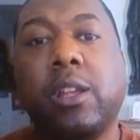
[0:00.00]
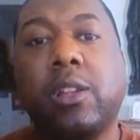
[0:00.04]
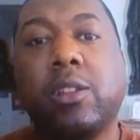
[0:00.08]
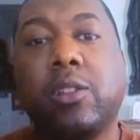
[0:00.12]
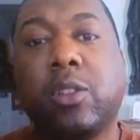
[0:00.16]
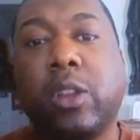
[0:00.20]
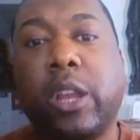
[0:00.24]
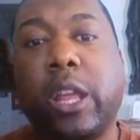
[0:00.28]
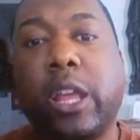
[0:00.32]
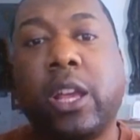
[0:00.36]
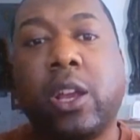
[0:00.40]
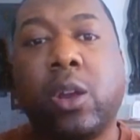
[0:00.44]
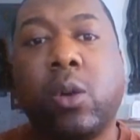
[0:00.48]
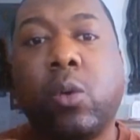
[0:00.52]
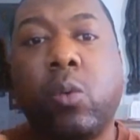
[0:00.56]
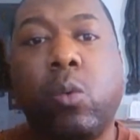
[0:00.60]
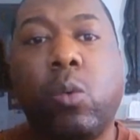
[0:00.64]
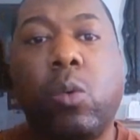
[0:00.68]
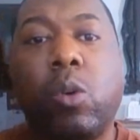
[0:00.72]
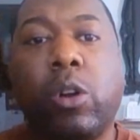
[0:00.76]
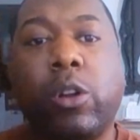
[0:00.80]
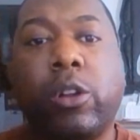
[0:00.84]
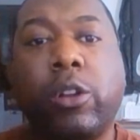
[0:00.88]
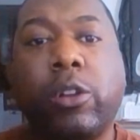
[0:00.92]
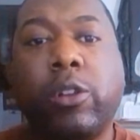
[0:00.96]
so that it can
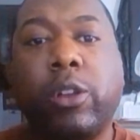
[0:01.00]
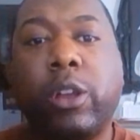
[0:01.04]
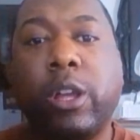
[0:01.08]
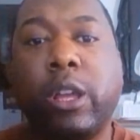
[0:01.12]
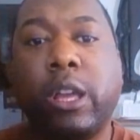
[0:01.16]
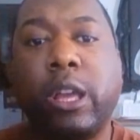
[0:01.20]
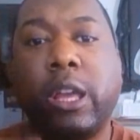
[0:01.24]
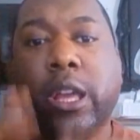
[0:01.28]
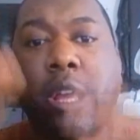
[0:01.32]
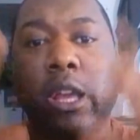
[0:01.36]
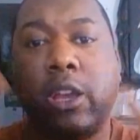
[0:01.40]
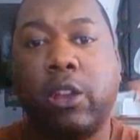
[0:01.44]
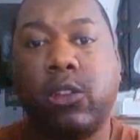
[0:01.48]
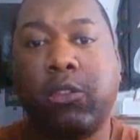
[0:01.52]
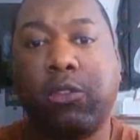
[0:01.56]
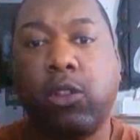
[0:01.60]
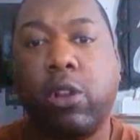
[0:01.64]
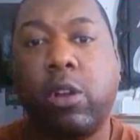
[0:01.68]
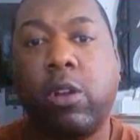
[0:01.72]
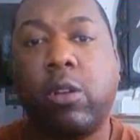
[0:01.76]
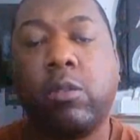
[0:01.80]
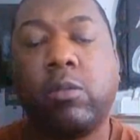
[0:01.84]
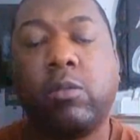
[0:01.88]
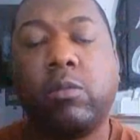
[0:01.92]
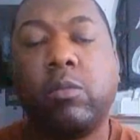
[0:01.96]
water and
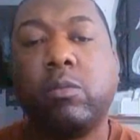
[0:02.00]
grow.